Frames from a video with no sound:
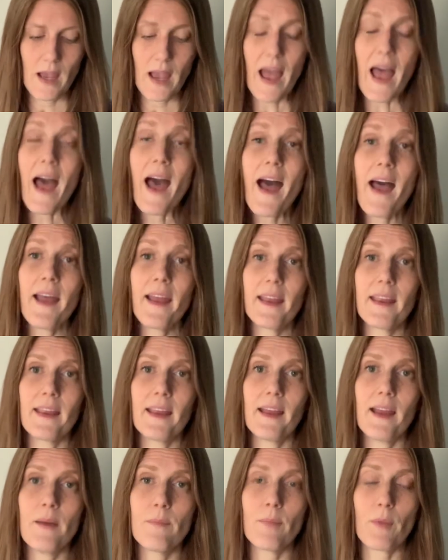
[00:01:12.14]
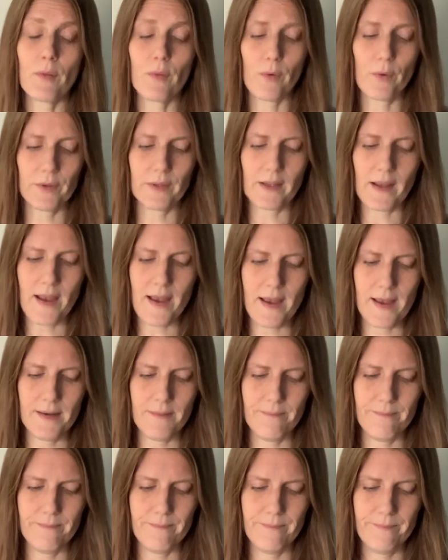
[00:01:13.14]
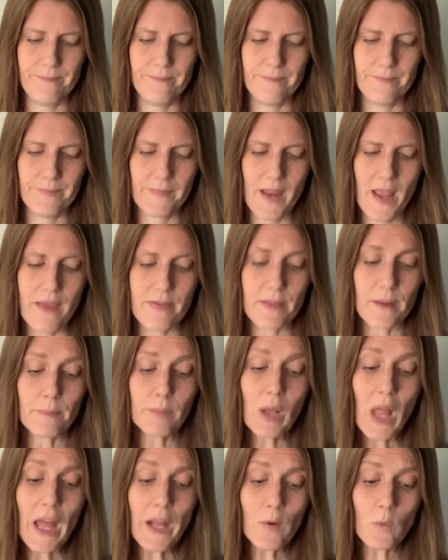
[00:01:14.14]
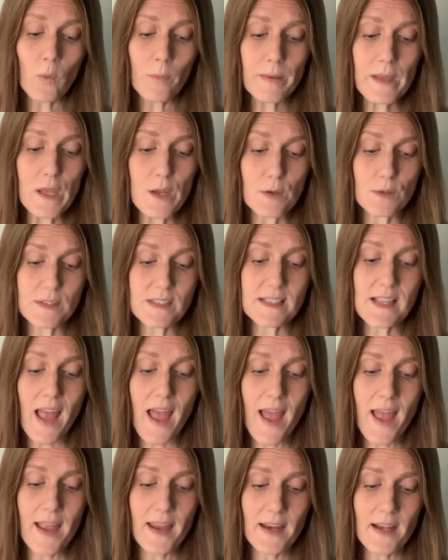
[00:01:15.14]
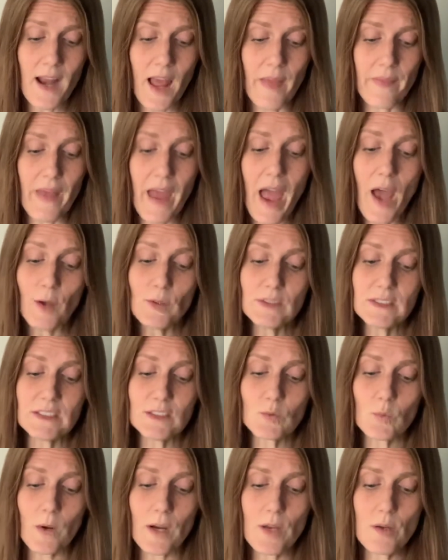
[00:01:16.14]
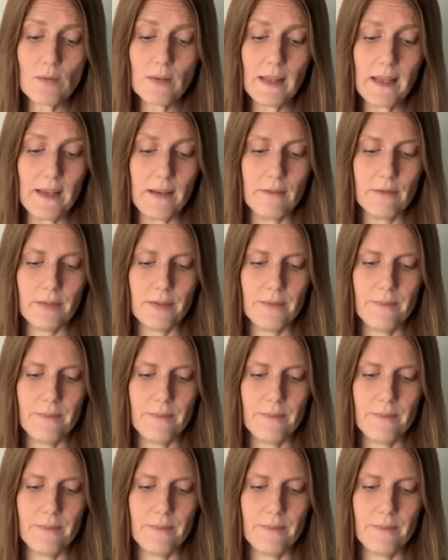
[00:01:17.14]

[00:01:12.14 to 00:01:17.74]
I am the Lord God. The blood will be your sign on the houses where you live.